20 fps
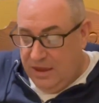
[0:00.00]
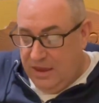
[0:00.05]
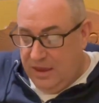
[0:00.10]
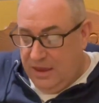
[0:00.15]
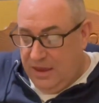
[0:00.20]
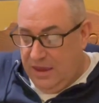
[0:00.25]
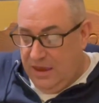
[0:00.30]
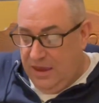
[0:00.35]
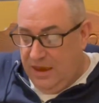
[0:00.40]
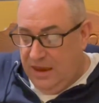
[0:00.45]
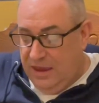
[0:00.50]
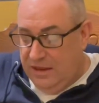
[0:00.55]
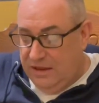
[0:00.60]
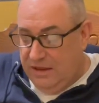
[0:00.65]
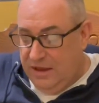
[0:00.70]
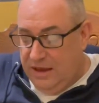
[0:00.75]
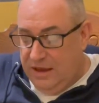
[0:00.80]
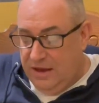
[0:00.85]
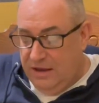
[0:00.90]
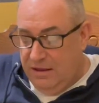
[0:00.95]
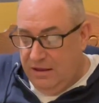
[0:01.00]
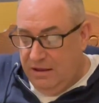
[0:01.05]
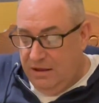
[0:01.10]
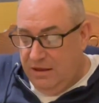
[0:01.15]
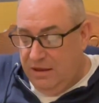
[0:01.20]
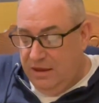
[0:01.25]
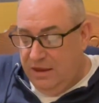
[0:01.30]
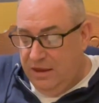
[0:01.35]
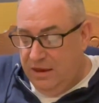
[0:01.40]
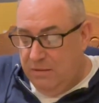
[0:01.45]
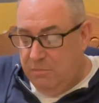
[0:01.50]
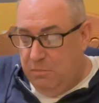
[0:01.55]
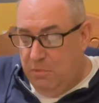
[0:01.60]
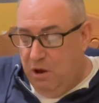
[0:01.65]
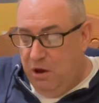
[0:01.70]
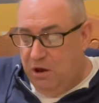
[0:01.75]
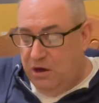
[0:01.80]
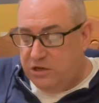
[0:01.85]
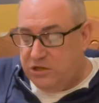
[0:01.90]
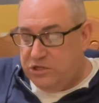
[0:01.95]
And then in
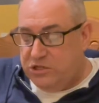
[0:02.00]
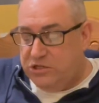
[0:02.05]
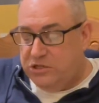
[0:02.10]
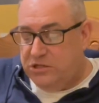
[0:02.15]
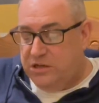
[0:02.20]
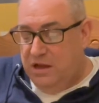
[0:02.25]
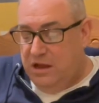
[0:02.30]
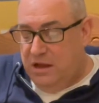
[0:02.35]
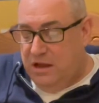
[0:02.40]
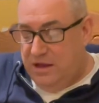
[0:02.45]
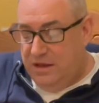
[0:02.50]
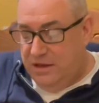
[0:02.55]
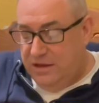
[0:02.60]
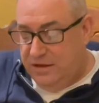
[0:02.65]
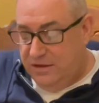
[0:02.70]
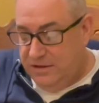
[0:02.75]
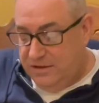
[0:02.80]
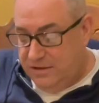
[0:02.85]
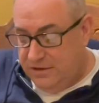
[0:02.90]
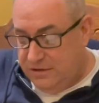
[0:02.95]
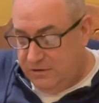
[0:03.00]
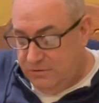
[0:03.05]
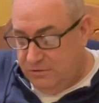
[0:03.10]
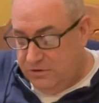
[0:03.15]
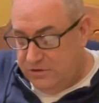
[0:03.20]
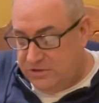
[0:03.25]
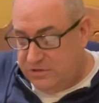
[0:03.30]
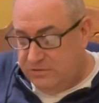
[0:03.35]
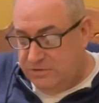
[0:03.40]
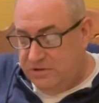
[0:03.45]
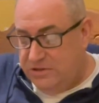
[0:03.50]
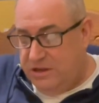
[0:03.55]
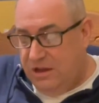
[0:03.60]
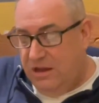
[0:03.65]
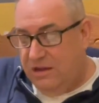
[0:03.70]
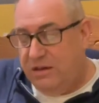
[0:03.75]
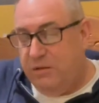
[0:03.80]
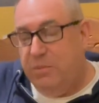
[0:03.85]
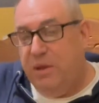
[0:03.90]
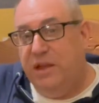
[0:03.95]
March, of course, we
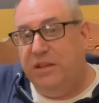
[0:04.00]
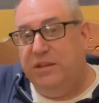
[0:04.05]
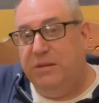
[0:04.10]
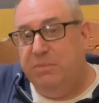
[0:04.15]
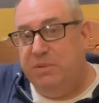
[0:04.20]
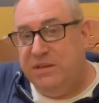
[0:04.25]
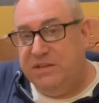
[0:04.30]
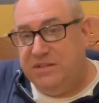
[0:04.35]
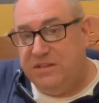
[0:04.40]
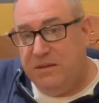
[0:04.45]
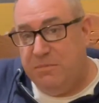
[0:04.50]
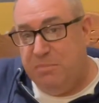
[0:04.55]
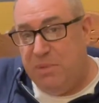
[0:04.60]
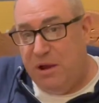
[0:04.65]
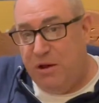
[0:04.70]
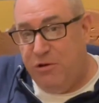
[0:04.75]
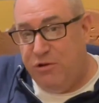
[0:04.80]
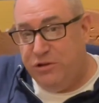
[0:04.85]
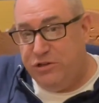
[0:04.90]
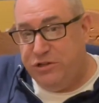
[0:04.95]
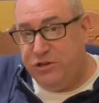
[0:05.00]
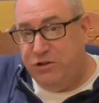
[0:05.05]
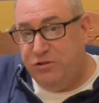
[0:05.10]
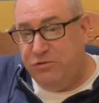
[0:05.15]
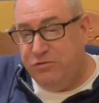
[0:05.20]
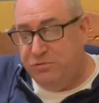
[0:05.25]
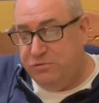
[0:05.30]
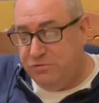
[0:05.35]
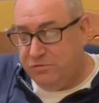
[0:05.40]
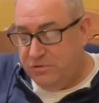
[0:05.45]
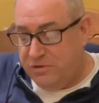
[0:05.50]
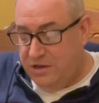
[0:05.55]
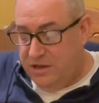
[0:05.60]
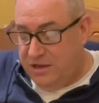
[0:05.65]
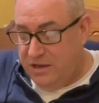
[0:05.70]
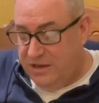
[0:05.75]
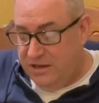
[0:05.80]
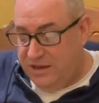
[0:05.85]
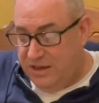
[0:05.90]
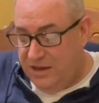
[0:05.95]
talked about the Piston Power Show
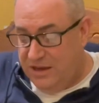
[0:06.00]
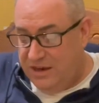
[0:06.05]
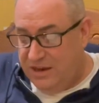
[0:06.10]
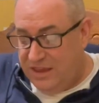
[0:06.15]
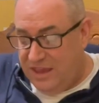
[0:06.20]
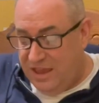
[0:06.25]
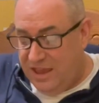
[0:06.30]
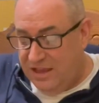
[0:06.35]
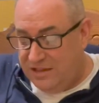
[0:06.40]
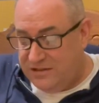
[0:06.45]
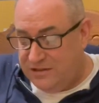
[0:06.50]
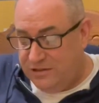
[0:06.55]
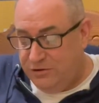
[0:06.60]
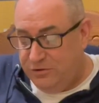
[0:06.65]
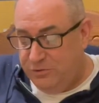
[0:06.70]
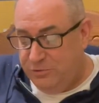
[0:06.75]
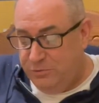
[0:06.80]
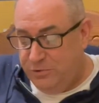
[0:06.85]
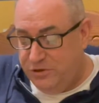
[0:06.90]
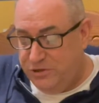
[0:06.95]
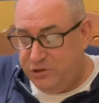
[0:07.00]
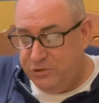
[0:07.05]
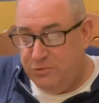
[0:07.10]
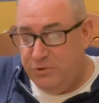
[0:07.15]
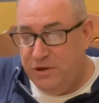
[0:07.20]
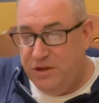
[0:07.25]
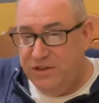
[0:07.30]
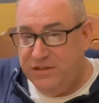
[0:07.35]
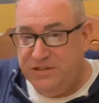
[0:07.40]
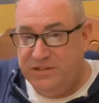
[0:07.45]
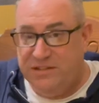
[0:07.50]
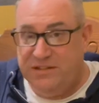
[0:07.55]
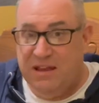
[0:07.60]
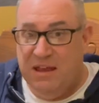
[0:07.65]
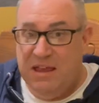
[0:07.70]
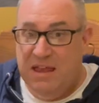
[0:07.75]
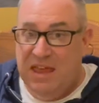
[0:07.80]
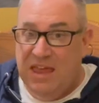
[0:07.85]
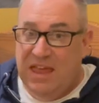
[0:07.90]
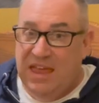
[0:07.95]
getting canceled, which was
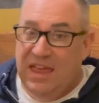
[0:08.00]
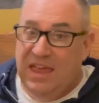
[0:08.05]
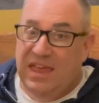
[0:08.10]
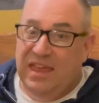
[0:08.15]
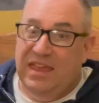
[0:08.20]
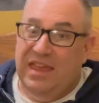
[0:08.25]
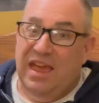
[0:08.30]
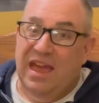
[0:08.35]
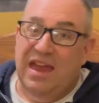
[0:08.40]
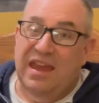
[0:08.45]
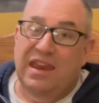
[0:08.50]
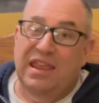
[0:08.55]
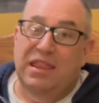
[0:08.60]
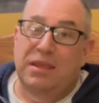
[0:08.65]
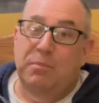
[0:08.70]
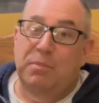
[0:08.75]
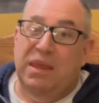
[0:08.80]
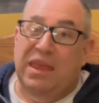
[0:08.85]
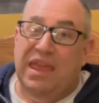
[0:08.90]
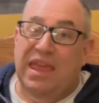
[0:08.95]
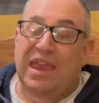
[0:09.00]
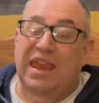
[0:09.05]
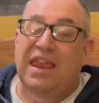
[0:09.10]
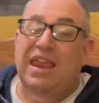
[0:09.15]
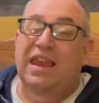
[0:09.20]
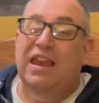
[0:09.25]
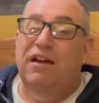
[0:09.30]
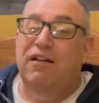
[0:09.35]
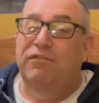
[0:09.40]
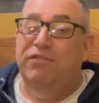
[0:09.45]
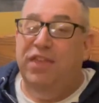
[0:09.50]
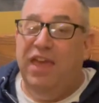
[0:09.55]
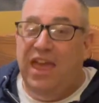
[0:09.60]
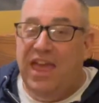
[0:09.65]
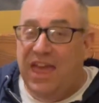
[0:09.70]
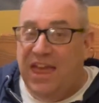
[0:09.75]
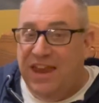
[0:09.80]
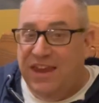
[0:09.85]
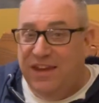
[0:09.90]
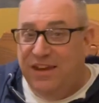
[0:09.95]
kind of the beginning of the
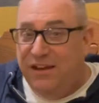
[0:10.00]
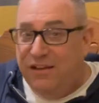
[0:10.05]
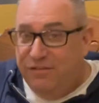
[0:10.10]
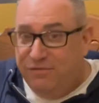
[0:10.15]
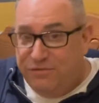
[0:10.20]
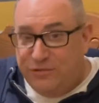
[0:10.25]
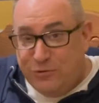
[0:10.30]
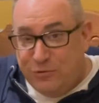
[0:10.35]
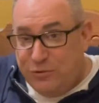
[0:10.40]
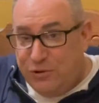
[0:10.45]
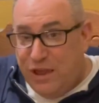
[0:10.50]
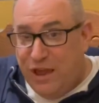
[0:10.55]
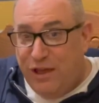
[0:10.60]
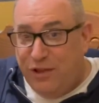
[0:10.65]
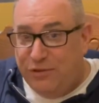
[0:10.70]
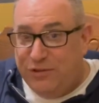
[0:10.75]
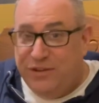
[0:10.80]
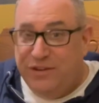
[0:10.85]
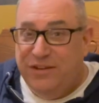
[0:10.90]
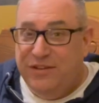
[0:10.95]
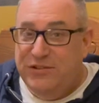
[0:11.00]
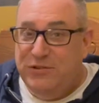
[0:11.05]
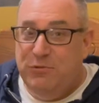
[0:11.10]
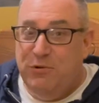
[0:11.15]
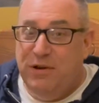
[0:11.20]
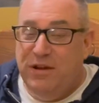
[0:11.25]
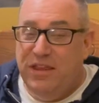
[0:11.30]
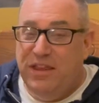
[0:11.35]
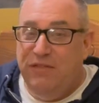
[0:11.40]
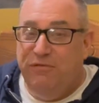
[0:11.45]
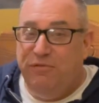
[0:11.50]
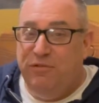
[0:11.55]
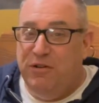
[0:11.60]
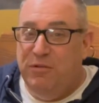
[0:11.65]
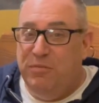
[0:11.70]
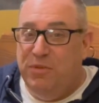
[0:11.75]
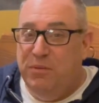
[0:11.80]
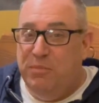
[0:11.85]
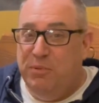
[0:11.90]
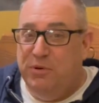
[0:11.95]
end of 2020 from
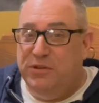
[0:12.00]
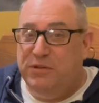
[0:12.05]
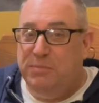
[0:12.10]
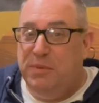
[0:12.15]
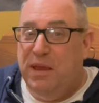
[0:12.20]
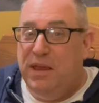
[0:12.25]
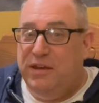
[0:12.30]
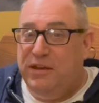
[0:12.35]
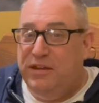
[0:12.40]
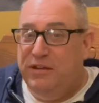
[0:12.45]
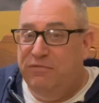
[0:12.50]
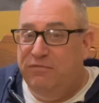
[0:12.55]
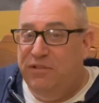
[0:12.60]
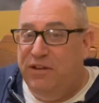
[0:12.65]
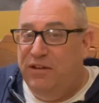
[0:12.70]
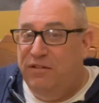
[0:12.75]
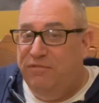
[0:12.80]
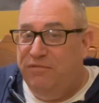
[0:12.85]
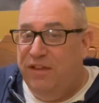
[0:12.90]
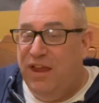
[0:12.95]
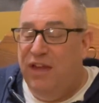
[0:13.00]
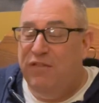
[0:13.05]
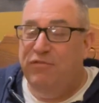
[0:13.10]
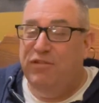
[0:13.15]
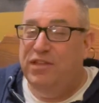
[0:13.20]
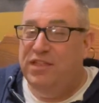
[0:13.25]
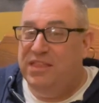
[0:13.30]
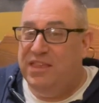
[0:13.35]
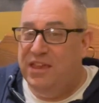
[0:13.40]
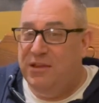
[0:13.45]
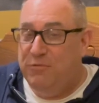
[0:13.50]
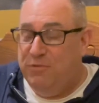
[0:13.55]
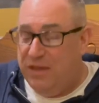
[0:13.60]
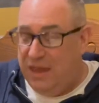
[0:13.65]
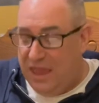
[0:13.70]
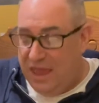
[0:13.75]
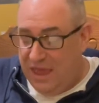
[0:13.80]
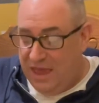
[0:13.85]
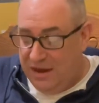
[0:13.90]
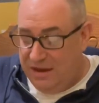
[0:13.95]
the perspective of everything we
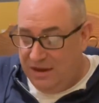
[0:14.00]
had